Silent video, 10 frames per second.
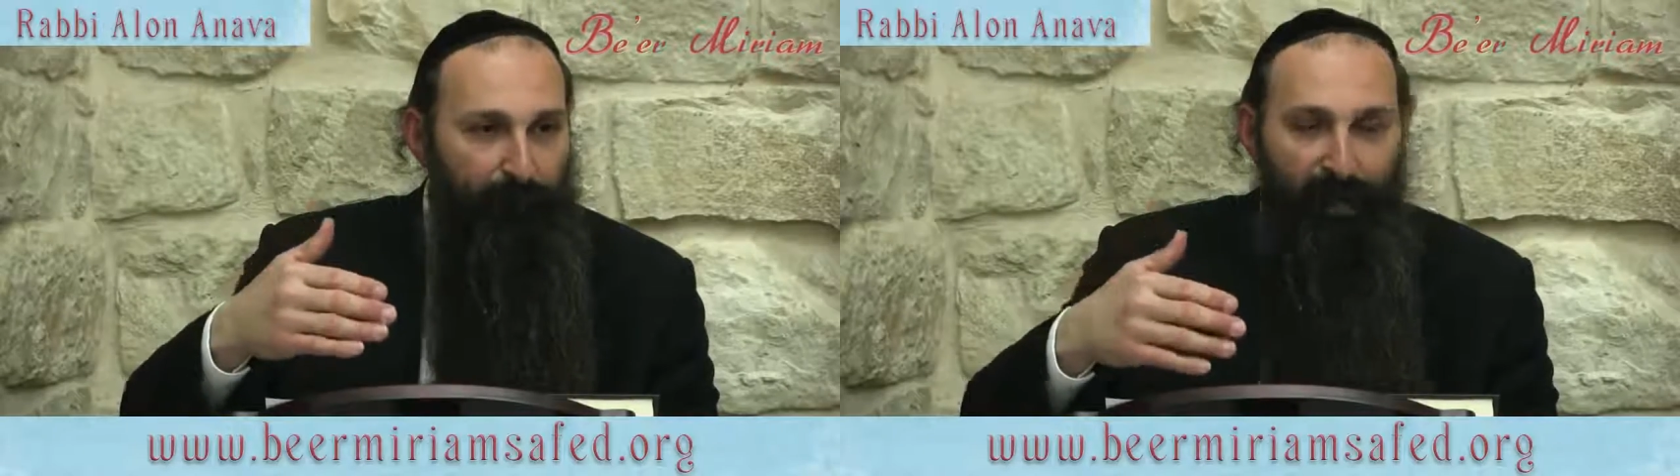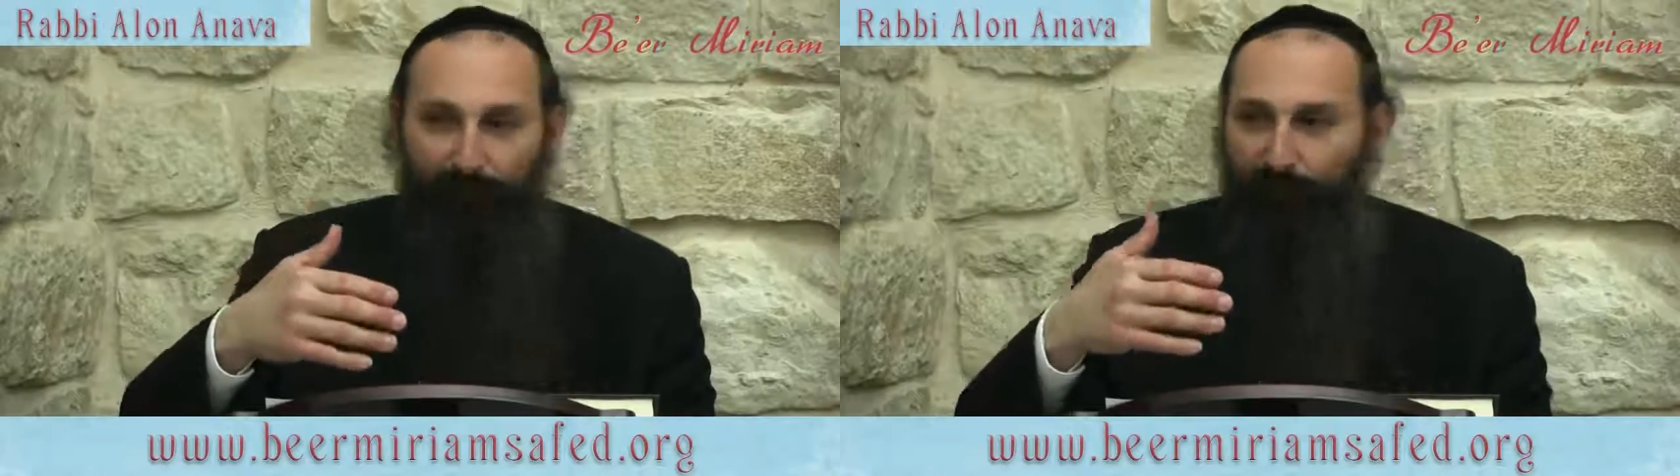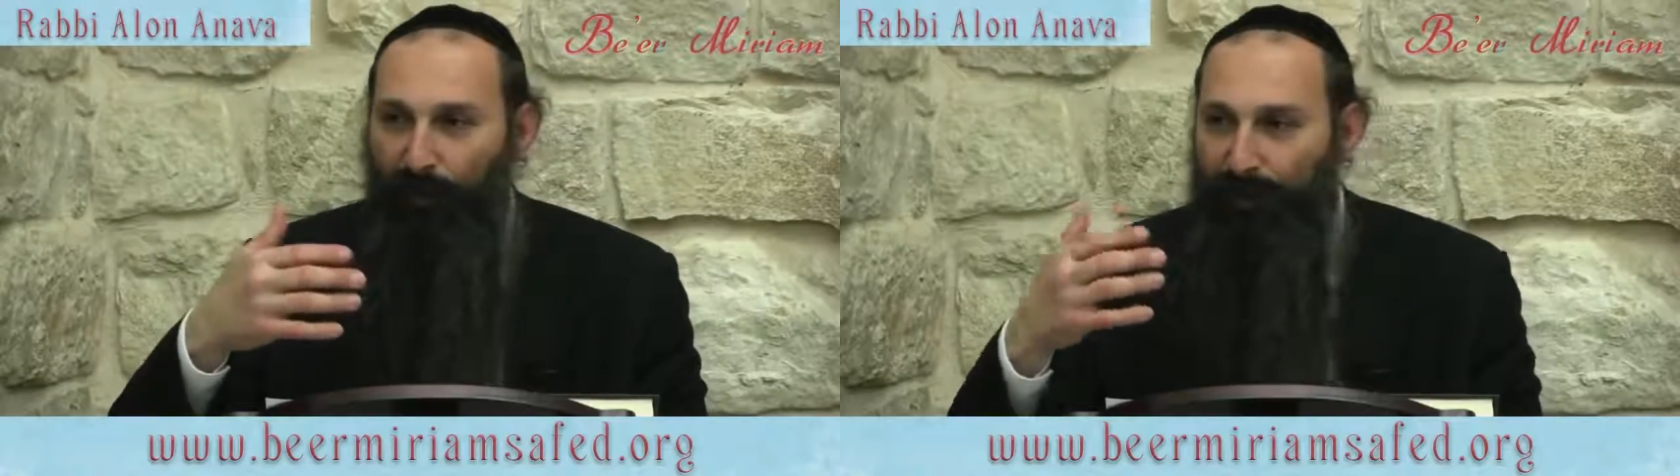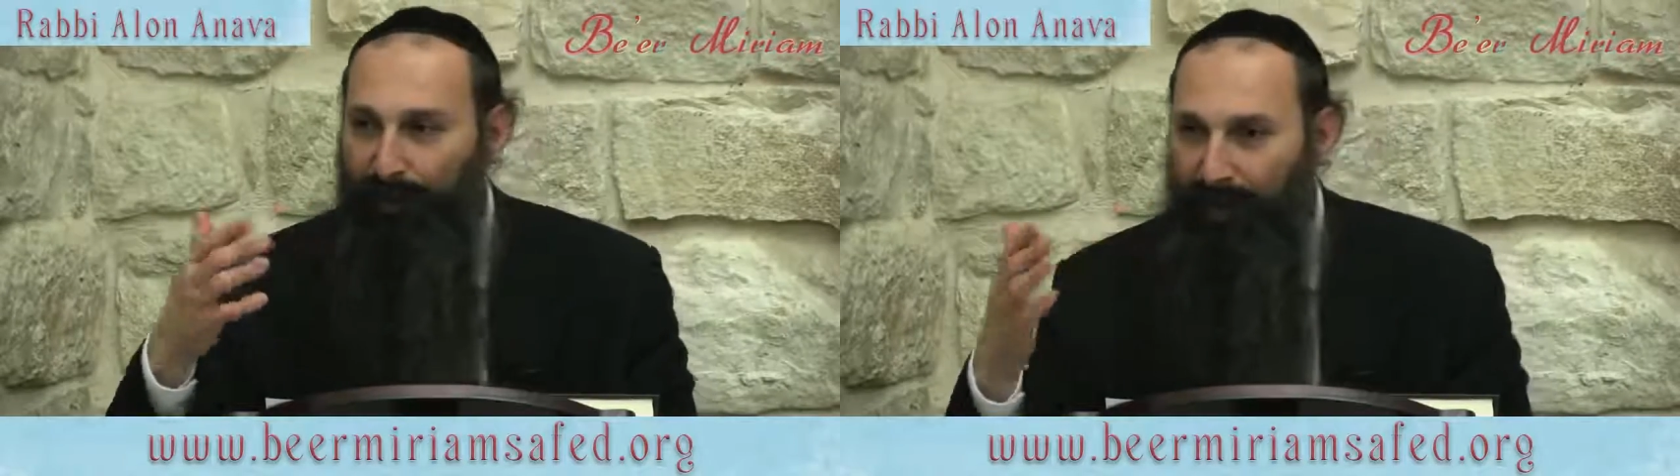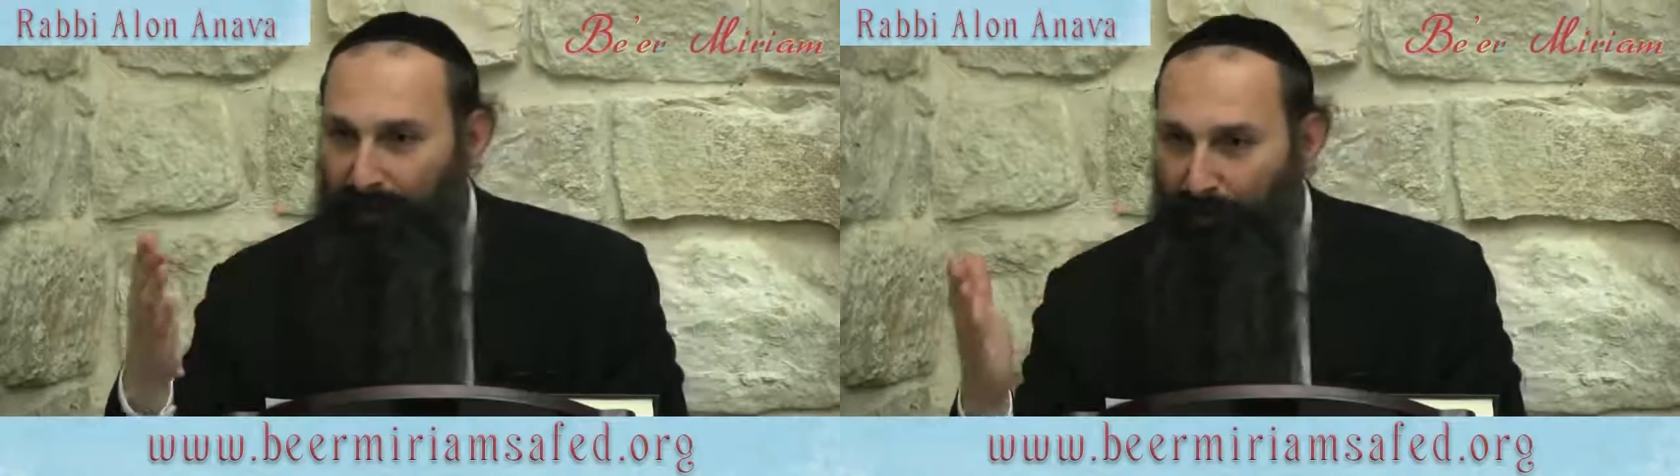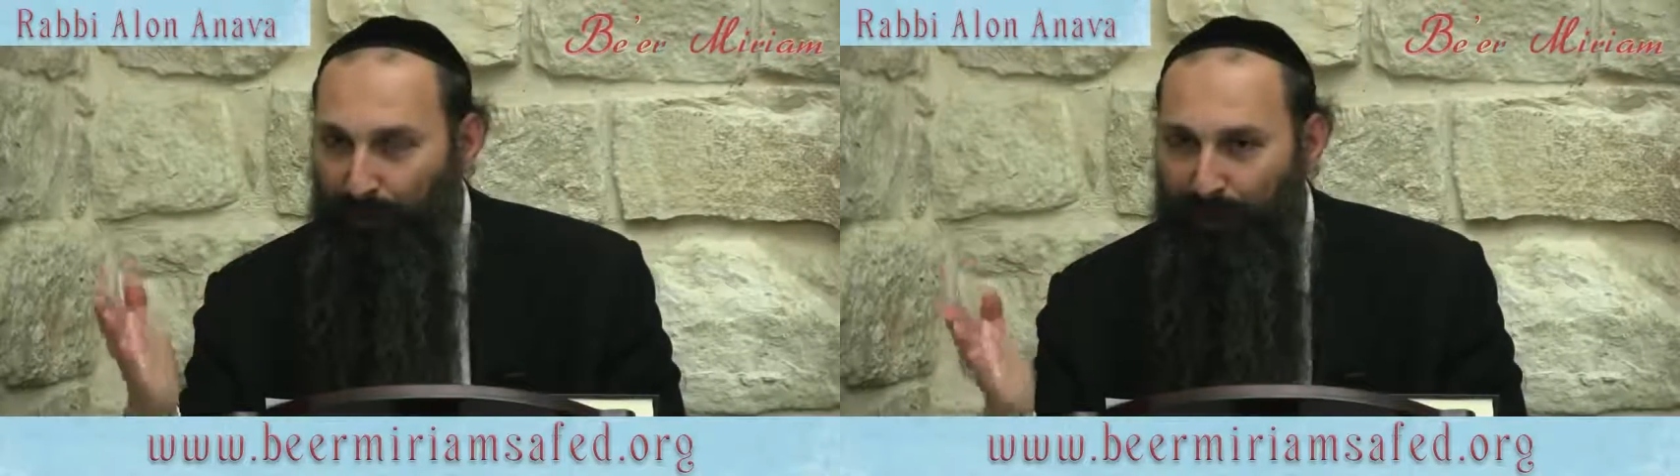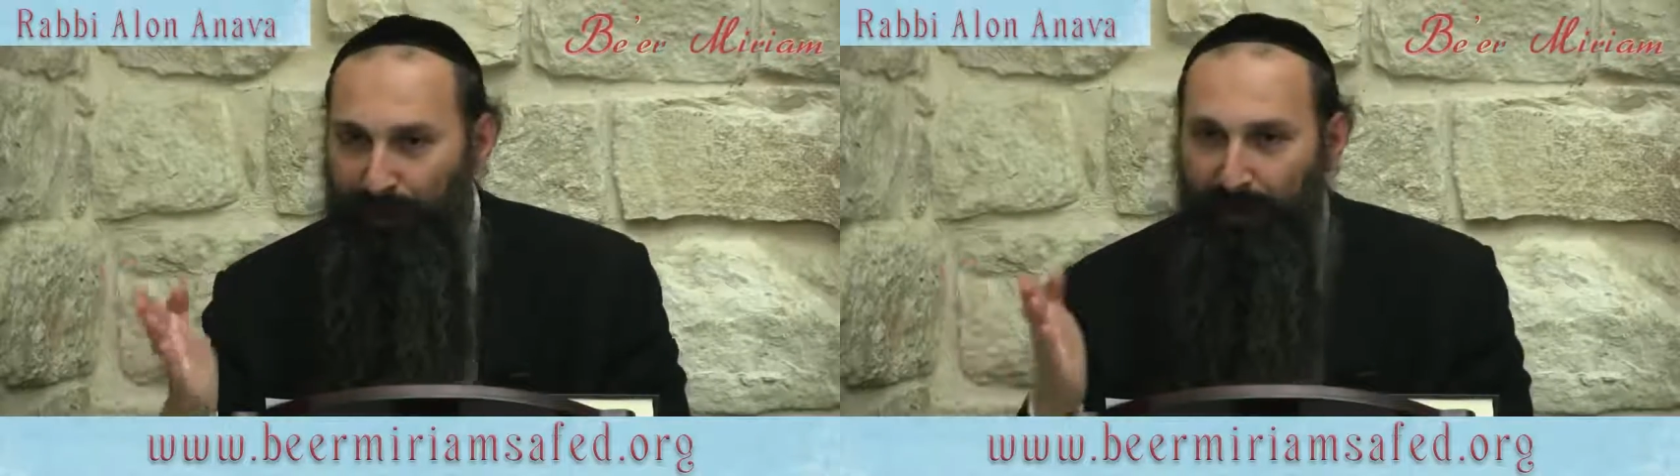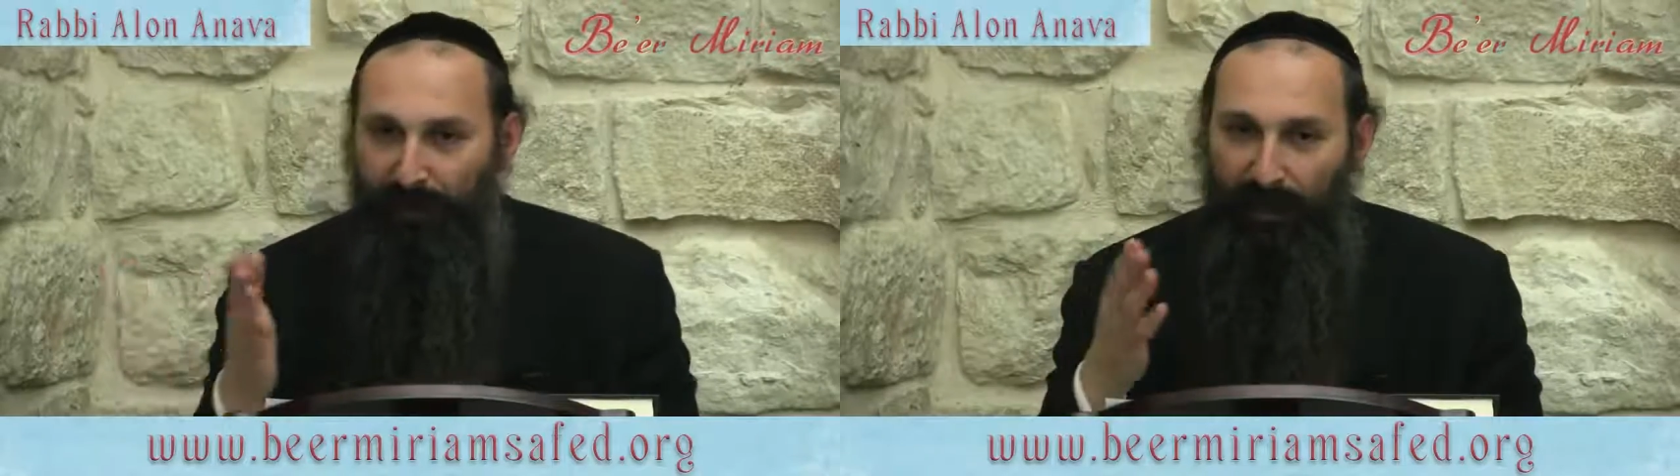And of course, I need to see